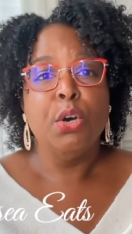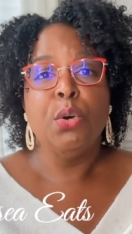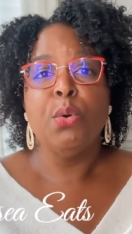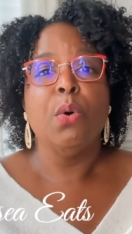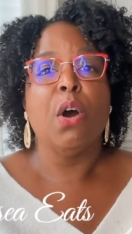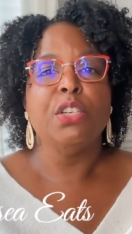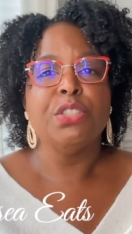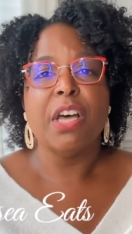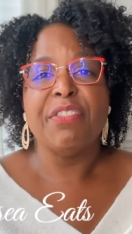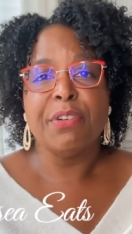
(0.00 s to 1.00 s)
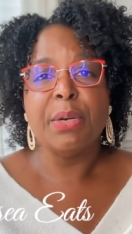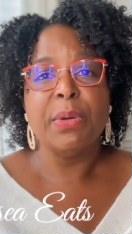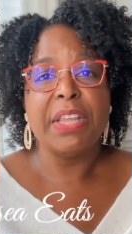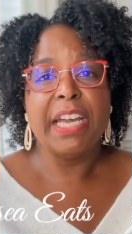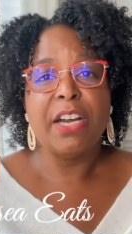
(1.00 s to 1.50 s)
who are suffering
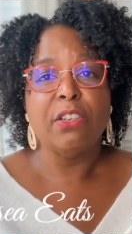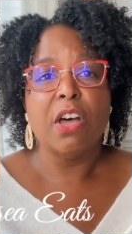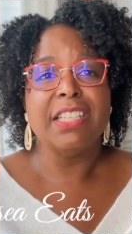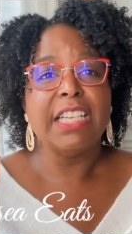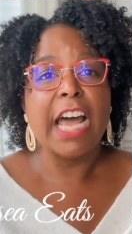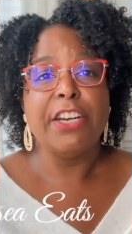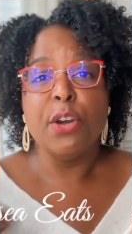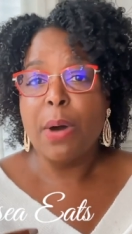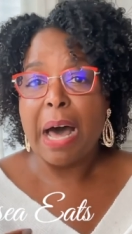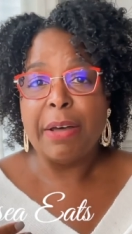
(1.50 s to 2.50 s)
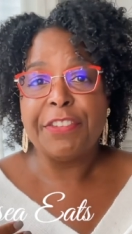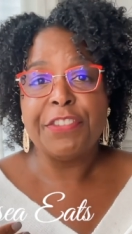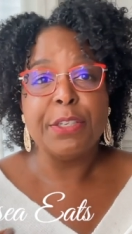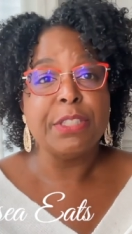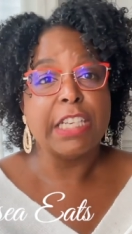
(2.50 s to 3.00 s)
with hair loss, and I know how it
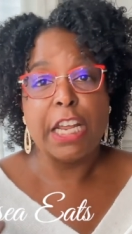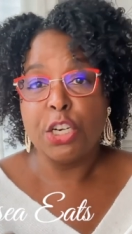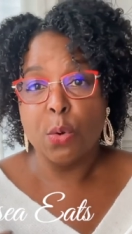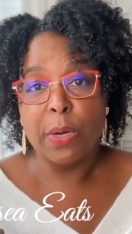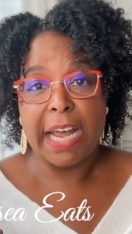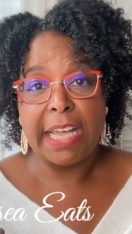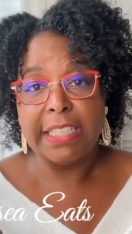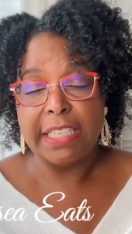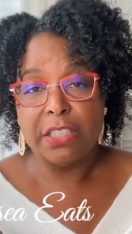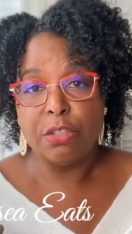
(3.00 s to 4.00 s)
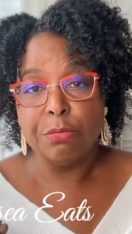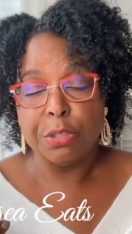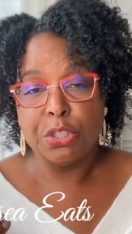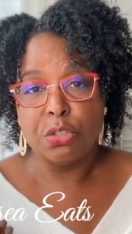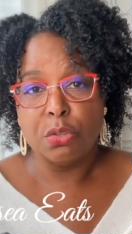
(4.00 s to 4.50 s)
feels, and I know what I did to
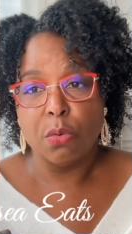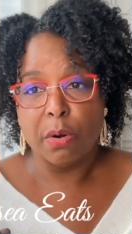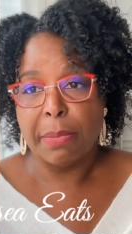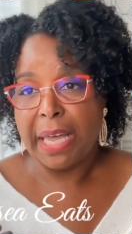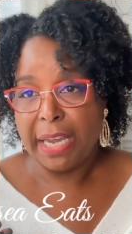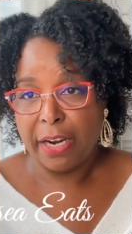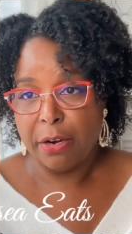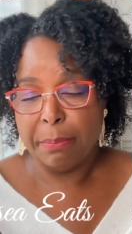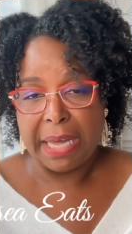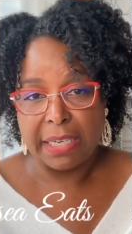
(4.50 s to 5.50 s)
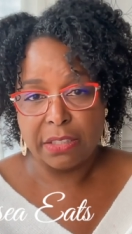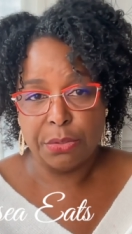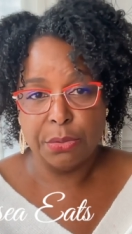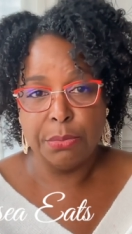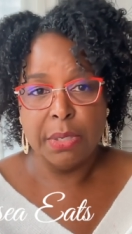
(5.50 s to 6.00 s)
restore my hair back
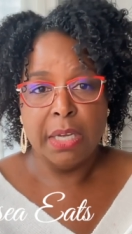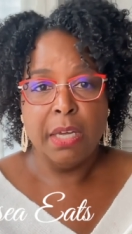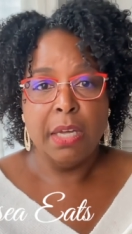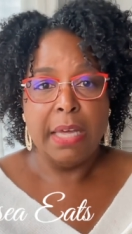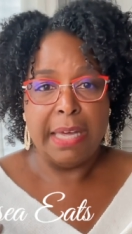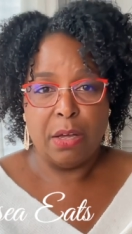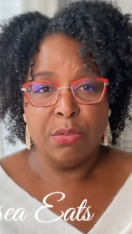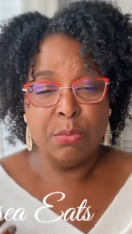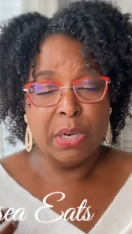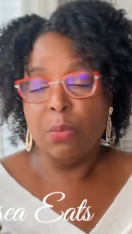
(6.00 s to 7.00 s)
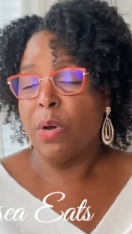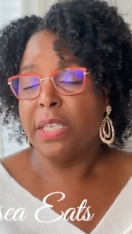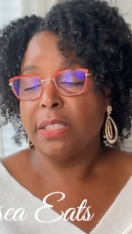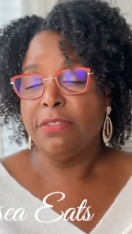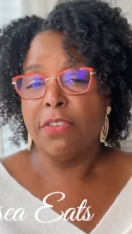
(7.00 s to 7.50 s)
to health where it
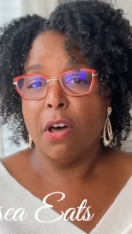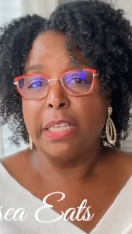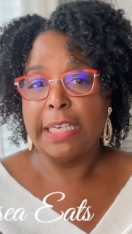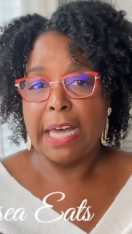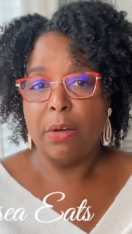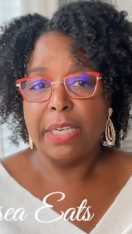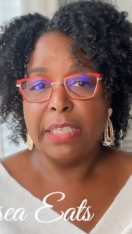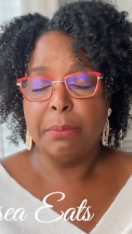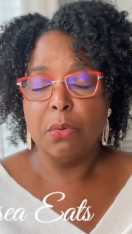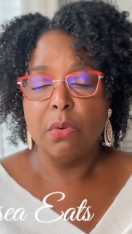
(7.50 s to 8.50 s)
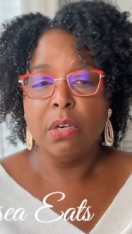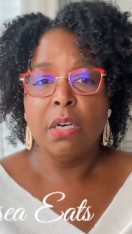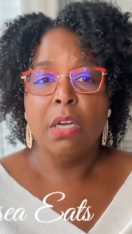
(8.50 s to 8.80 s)
wasn't falling out anymore.